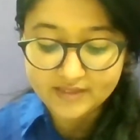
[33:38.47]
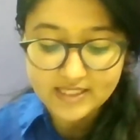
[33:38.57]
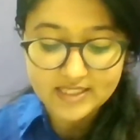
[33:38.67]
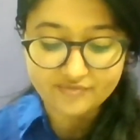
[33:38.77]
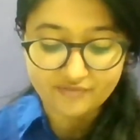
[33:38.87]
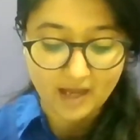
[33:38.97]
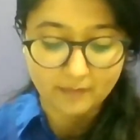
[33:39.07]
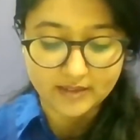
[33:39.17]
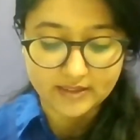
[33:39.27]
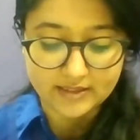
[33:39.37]
These
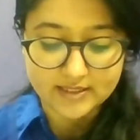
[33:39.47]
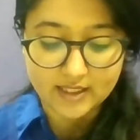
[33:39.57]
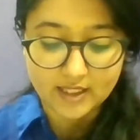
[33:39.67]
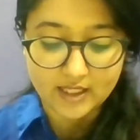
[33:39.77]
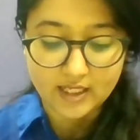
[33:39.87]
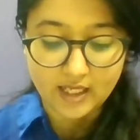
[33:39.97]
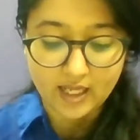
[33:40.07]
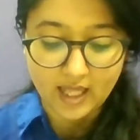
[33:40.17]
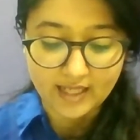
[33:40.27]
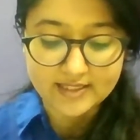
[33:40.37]
families'
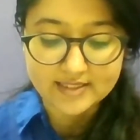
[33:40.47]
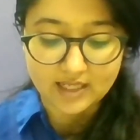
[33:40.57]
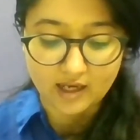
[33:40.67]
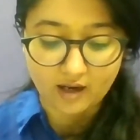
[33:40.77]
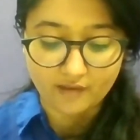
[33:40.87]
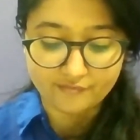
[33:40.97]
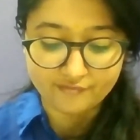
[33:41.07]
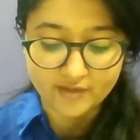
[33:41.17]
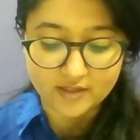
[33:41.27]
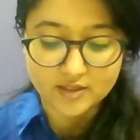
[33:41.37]
lives are
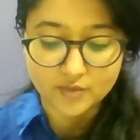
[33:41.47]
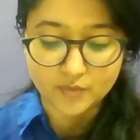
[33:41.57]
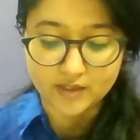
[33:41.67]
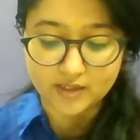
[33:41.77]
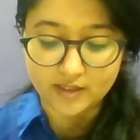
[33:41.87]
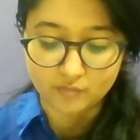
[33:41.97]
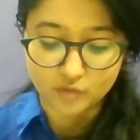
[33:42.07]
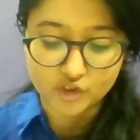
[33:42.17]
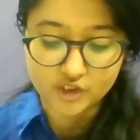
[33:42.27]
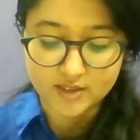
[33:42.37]
filled with
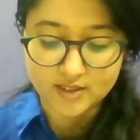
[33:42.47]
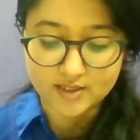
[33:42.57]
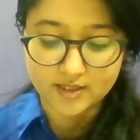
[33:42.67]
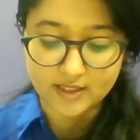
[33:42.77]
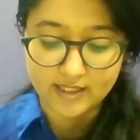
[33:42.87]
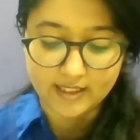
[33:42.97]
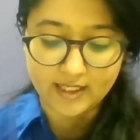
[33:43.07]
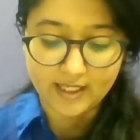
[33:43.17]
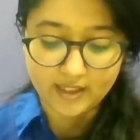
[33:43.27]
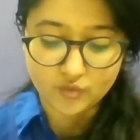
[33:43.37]
emotions,
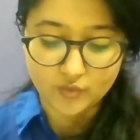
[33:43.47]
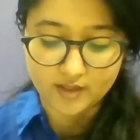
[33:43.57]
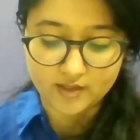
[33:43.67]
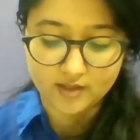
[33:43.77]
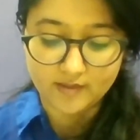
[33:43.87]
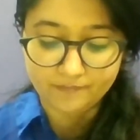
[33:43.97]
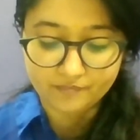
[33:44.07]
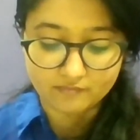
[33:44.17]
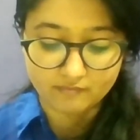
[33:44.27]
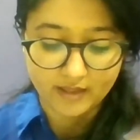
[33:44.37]
hatred,
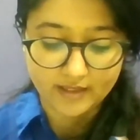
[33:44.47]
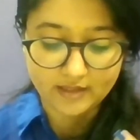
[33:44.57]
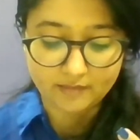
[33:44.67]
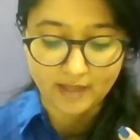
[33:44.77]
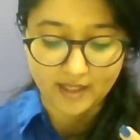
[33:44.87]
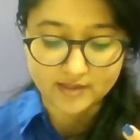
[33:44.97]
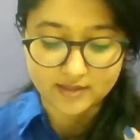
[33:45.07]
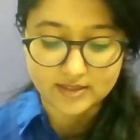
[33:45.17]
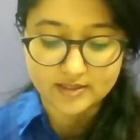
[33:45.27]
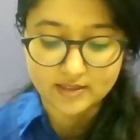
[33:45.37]
money
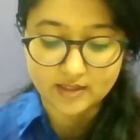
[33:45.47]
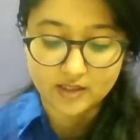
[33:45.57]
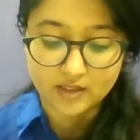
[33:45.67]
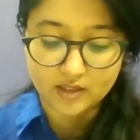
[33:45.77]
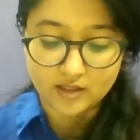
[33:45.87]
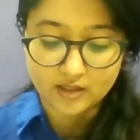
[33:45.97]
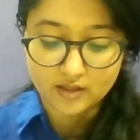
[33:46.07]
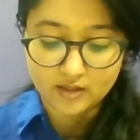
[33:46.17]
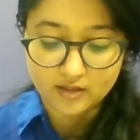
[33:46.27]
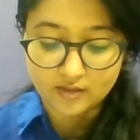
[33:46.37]
battles,
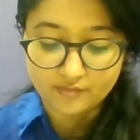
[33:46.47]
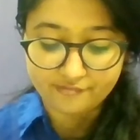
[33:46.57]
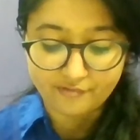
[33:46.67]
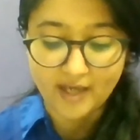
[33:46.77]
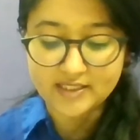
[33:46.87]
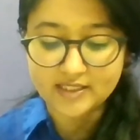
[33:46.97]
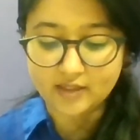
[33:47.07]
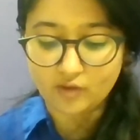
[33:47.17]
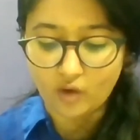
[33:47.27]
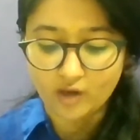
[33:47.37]

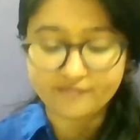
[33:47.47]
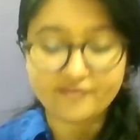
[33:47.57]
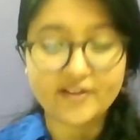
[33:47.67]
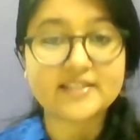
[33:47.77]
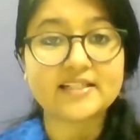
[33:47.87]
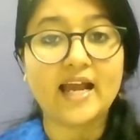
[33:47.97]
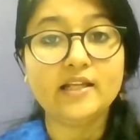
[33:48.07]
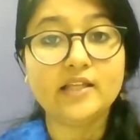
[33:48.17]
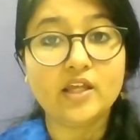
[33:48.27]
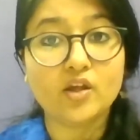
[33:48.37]
fighting, conflicts,
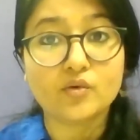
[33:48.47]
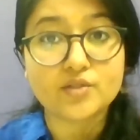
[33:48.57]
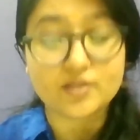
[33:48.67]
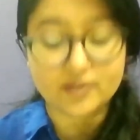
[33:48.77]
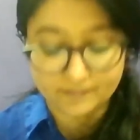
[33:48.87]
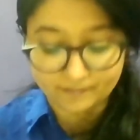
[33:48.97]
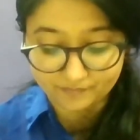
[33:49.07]
and chaos.